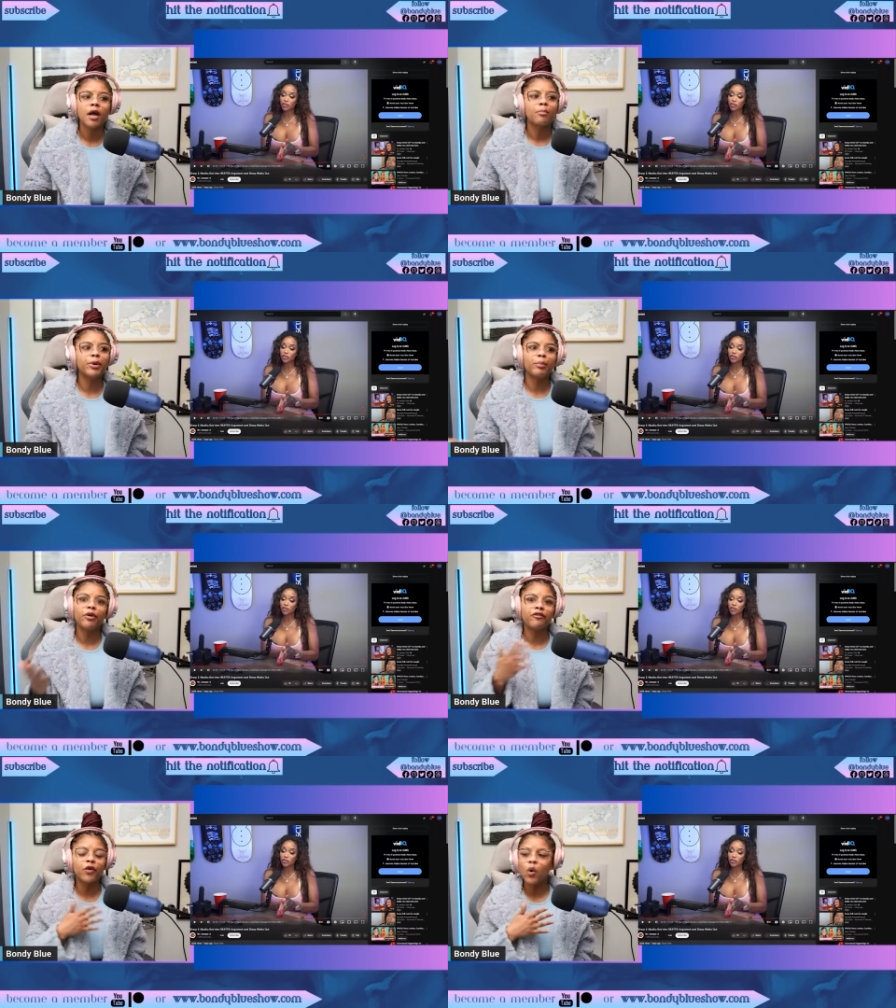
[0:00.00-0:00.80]
but
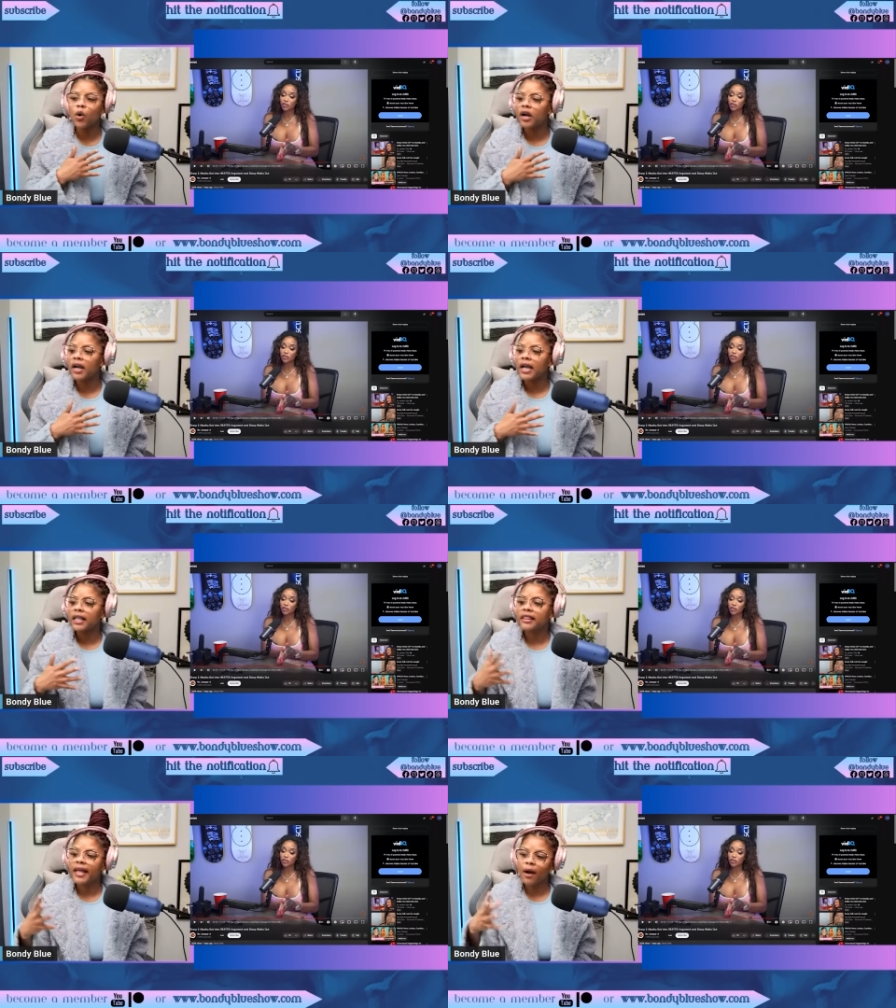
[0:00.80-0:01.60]
before
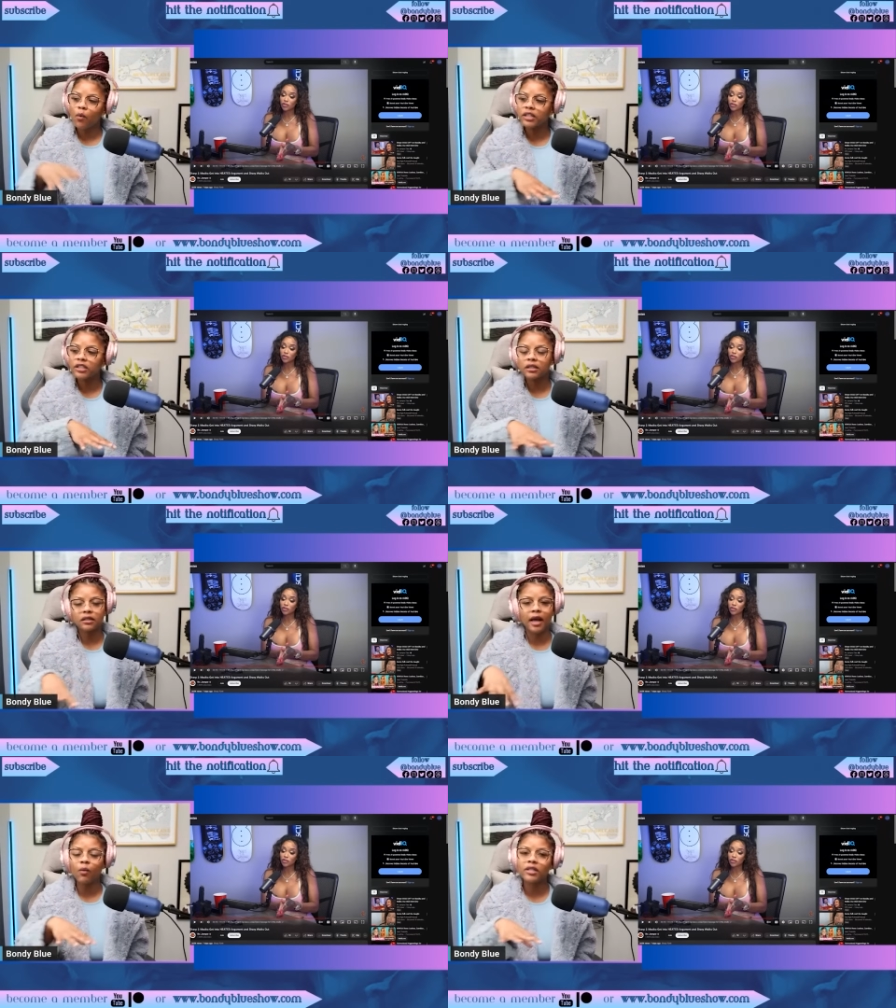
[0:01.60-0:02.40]
that wasn't
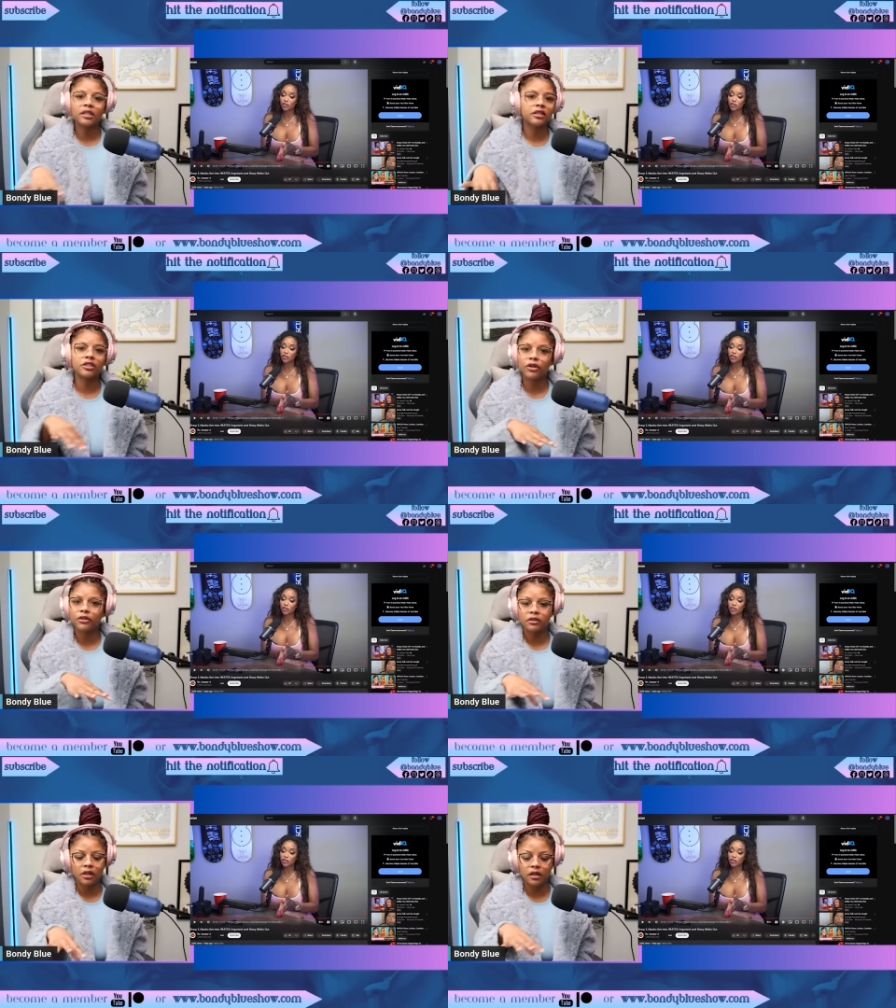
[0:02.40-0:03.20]
that wasn't the
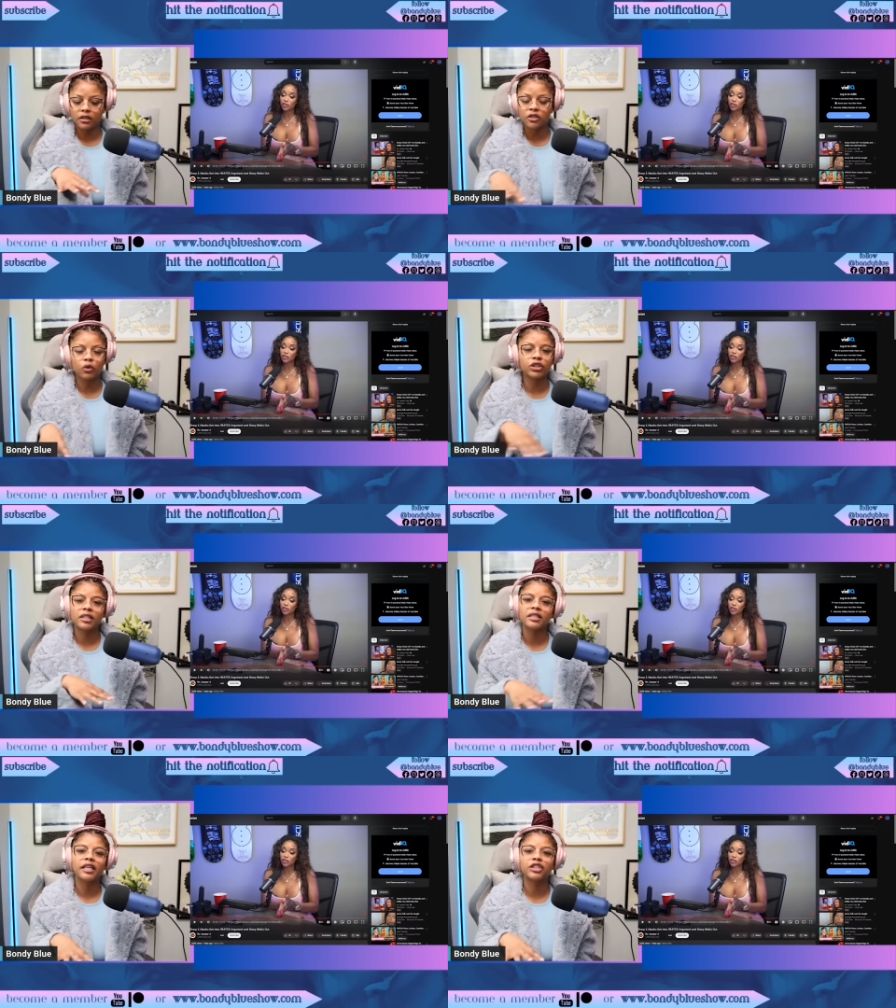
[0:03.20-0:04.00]
the, uh, the
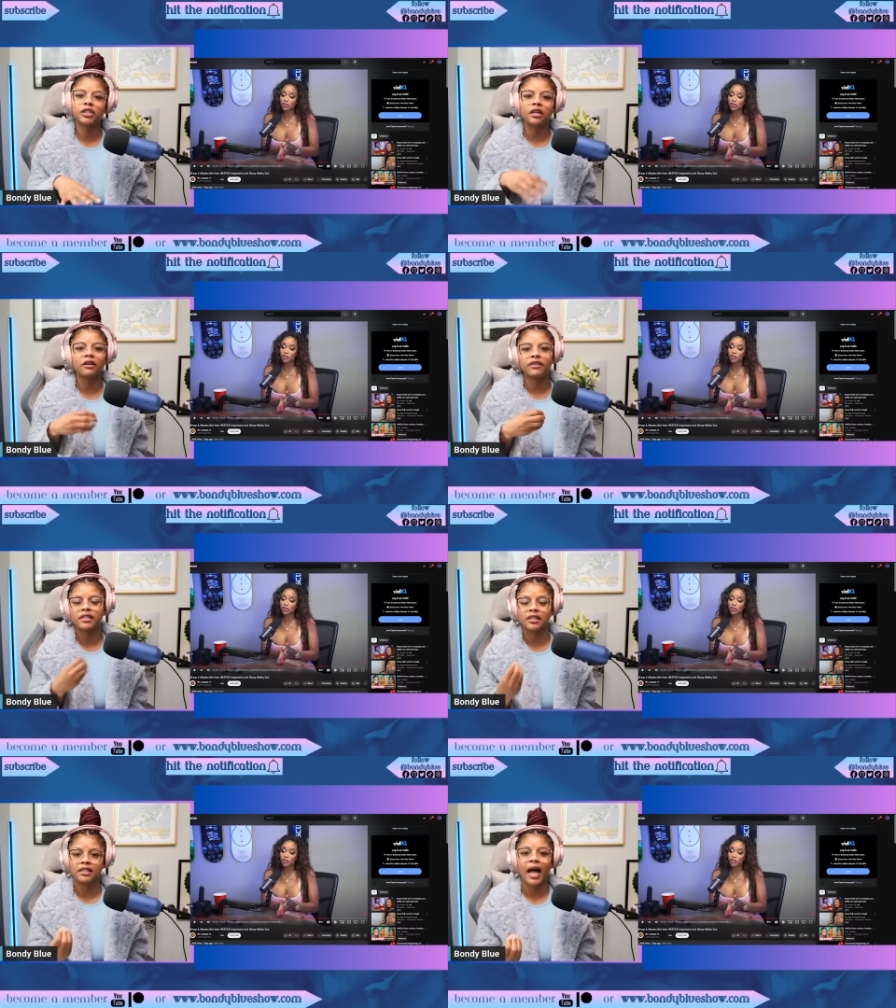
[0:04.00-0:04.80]
socialization of the
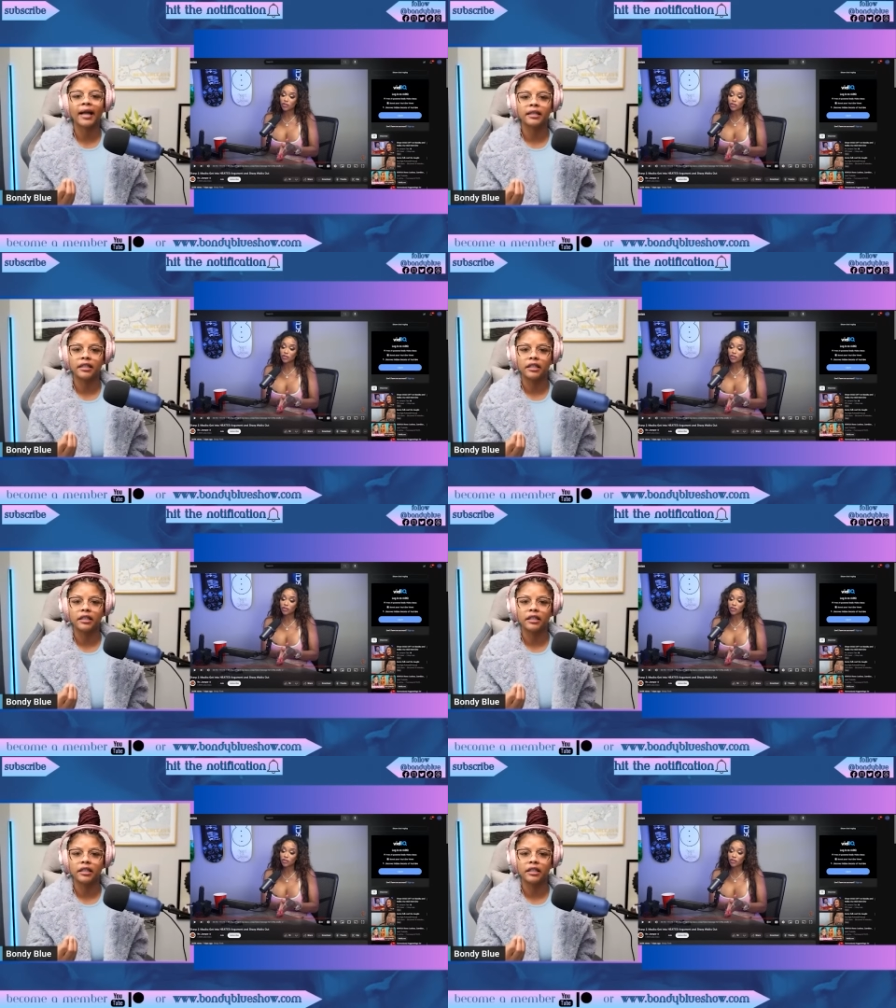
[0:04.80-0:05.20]
society